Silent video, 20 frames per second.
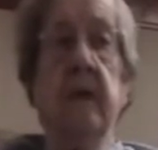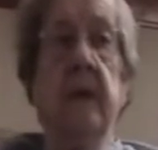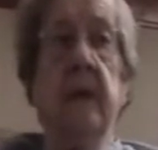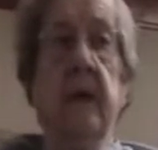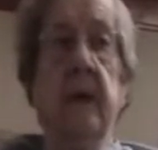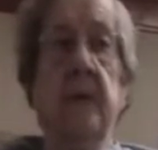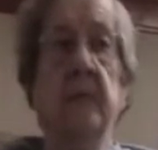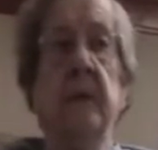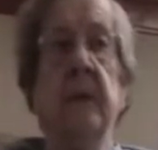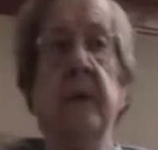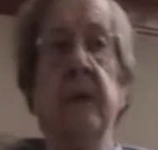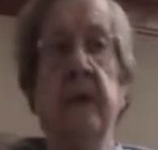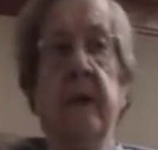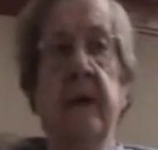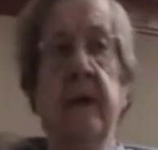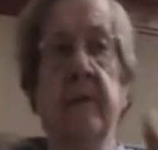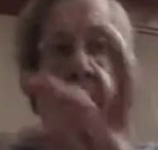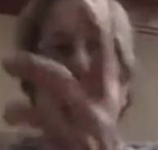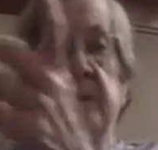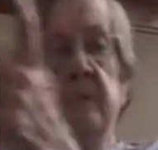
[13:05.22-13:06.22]
And when the
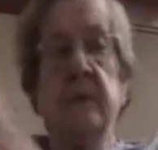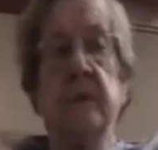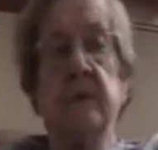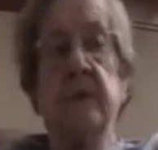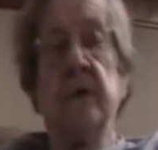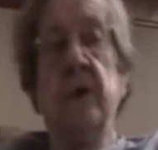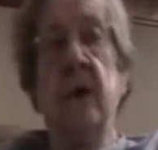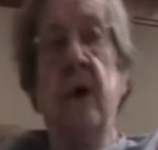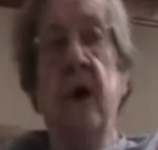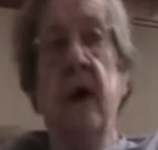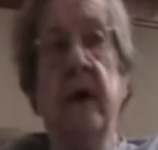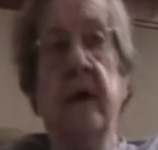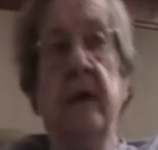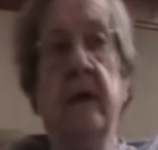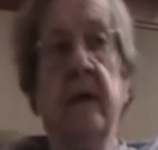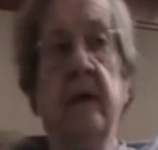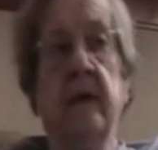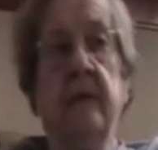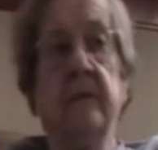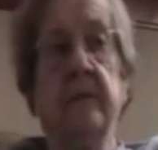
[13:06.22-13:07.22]
oven was hot
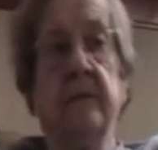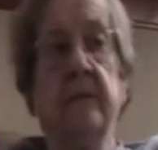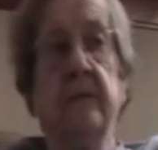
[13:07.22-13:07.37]
enough,